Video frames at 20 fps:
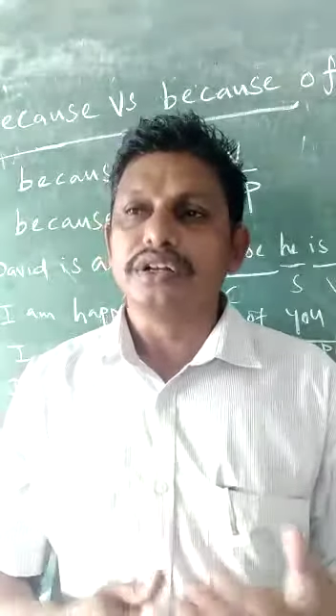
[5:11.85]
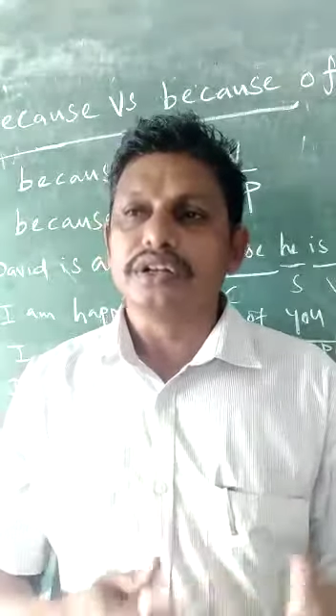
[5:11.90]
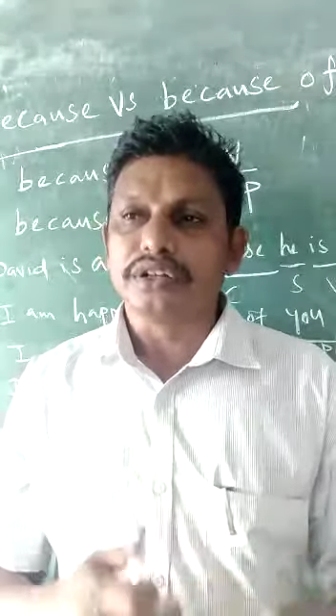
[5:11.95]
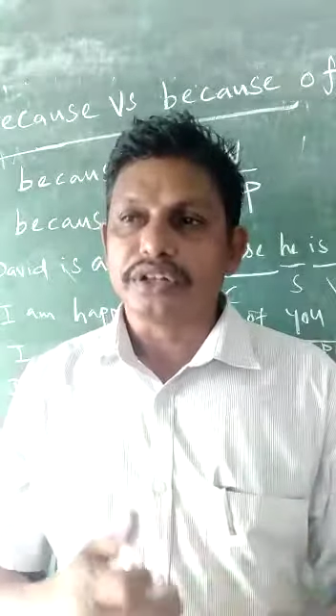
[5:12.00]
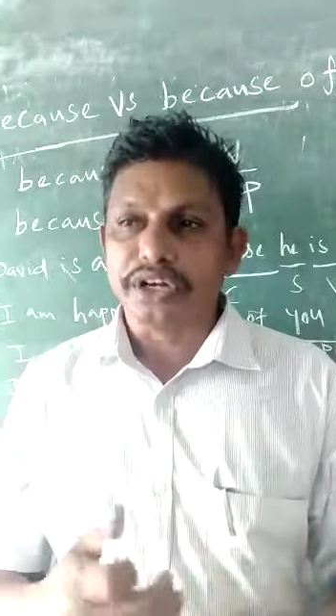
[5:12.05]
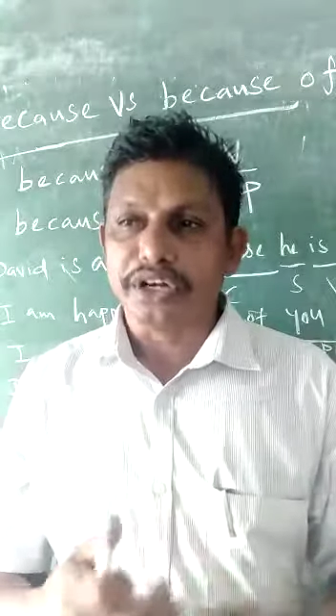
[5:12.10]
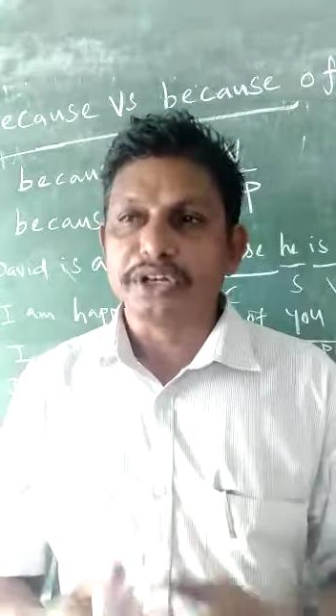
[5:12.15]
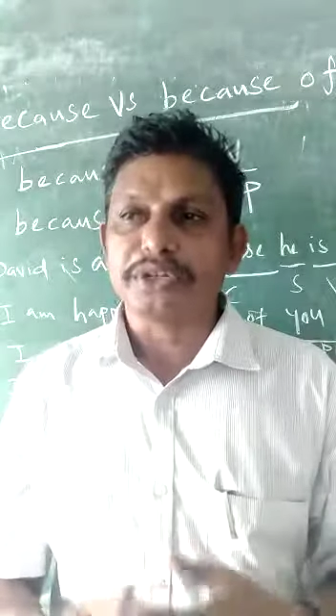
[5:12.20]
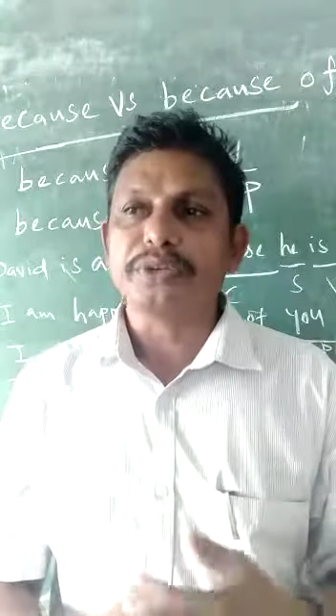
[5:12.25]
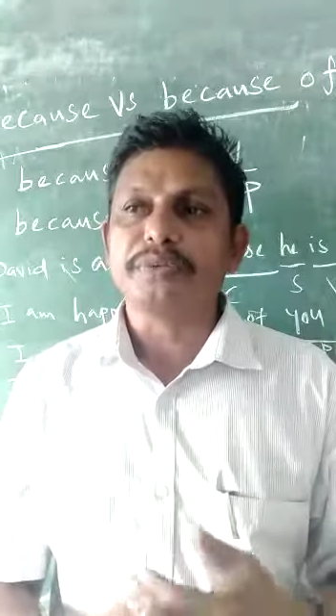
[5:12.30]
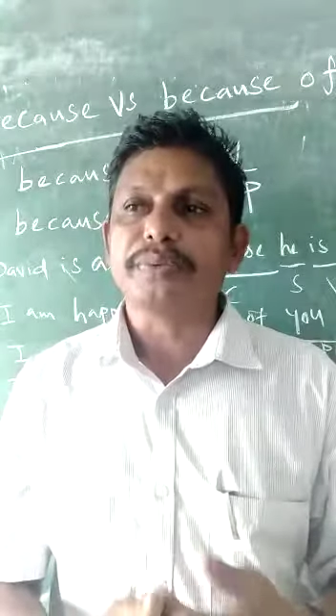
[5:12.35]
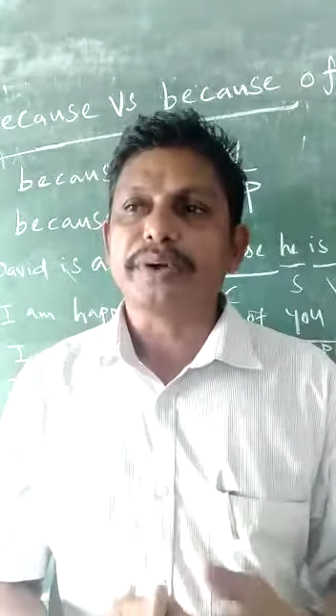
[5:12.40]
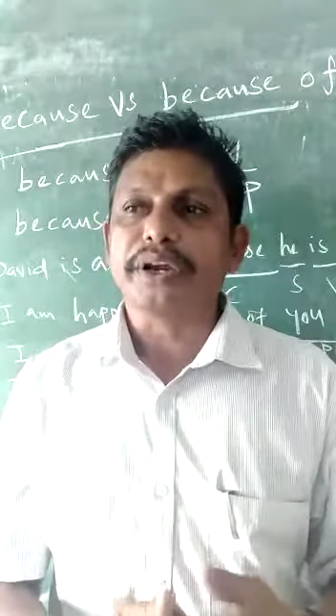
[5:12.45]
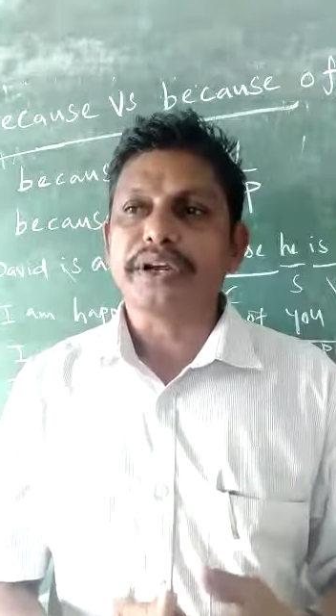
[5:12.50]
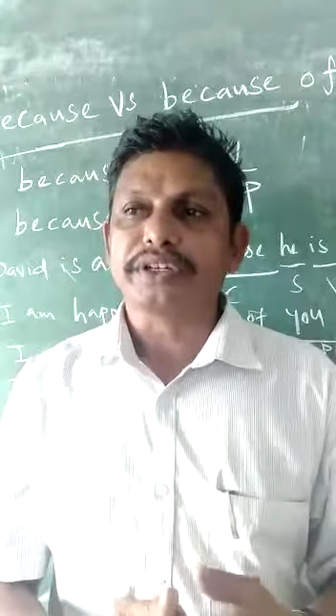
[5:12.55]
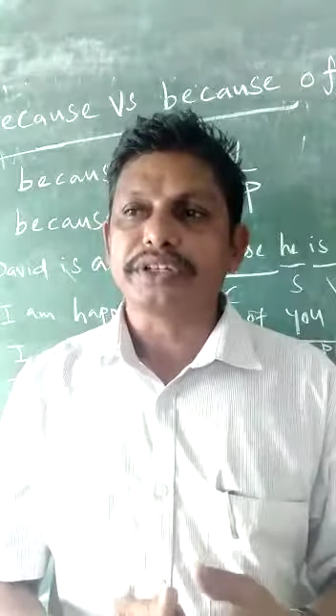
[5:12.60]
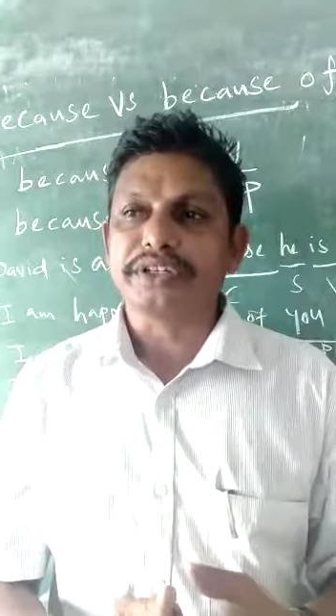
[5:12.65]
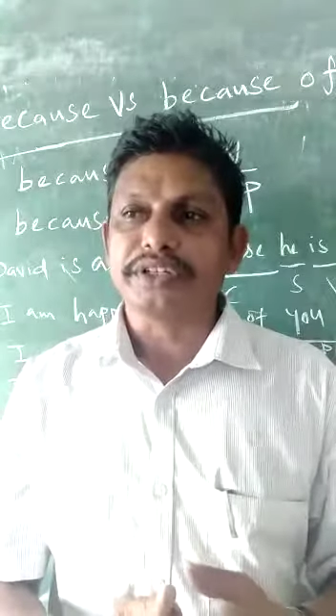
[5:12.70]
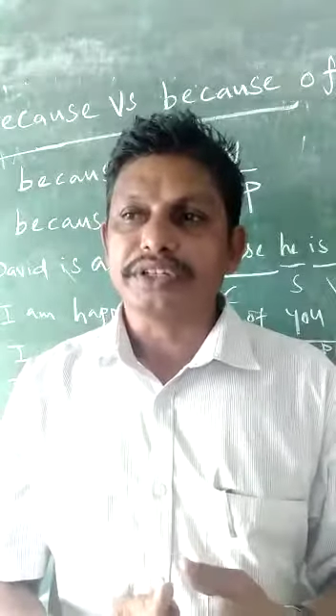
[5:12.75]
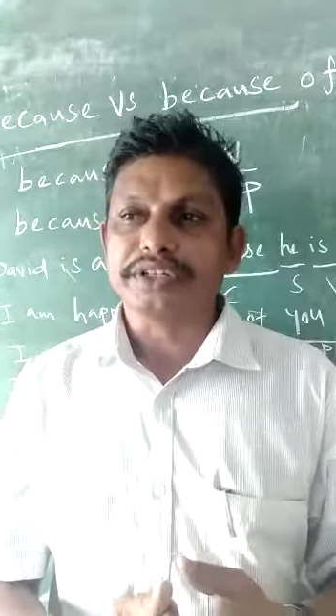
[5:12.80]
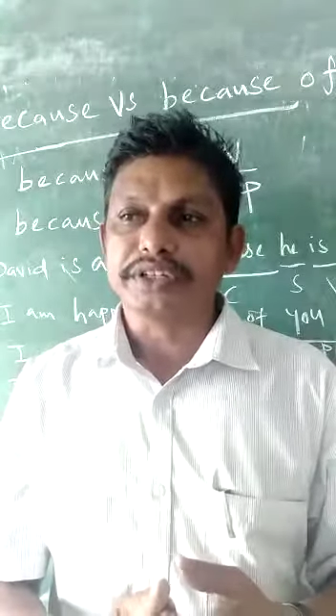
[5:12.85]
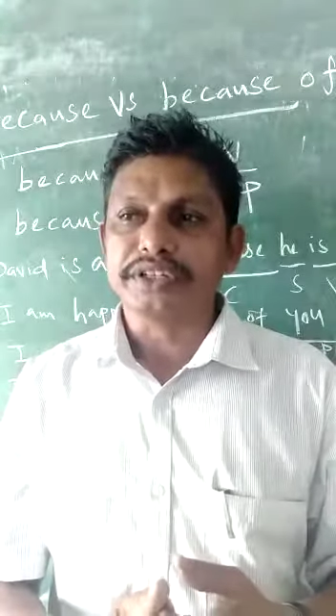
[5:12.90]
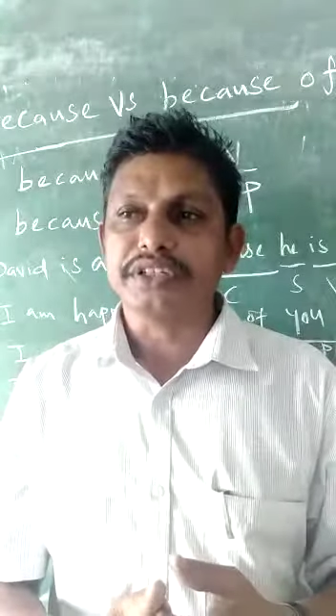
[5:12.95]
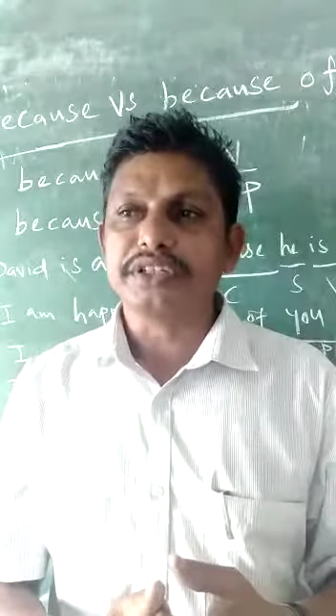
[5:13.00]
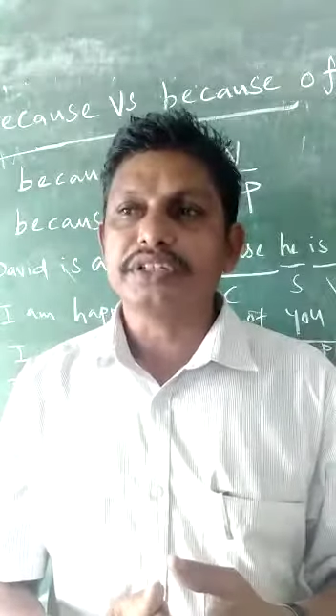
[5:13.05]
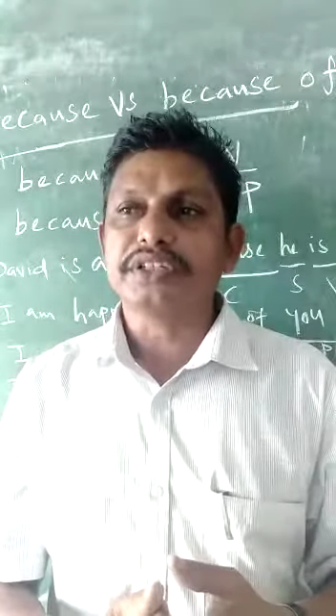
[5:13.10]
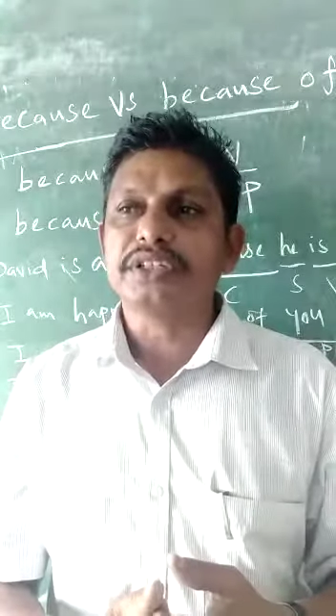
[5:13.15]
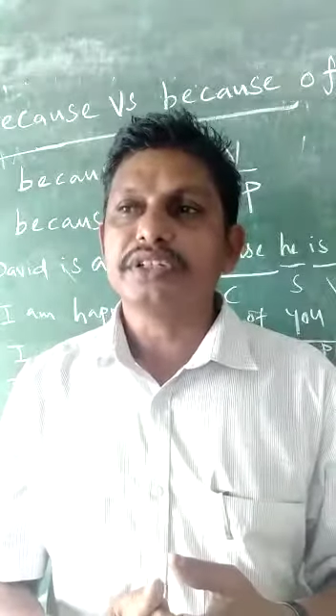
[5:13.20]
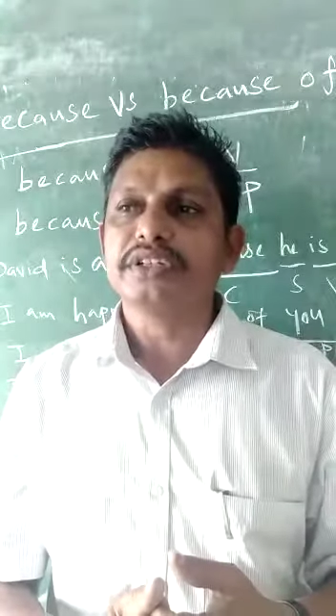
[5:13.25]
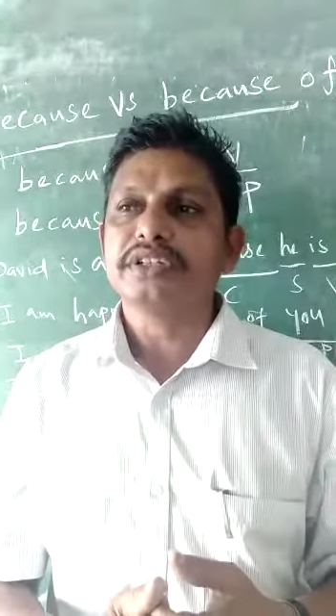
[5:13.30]
try to practice
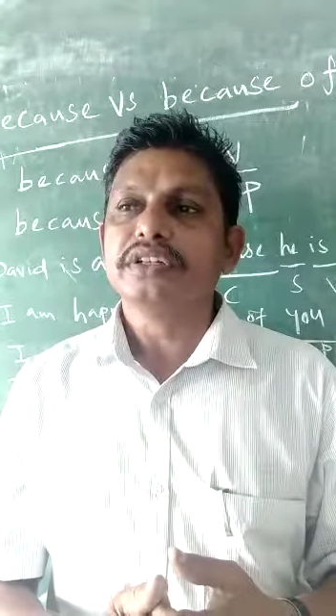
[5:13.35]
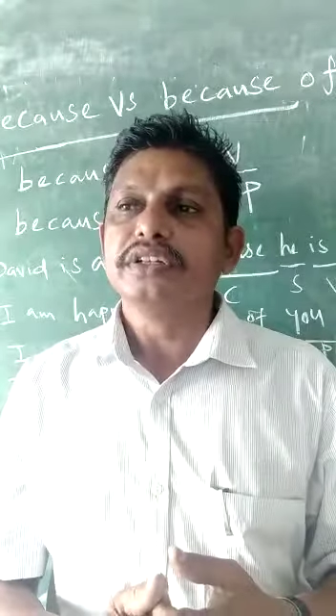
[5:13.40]
it,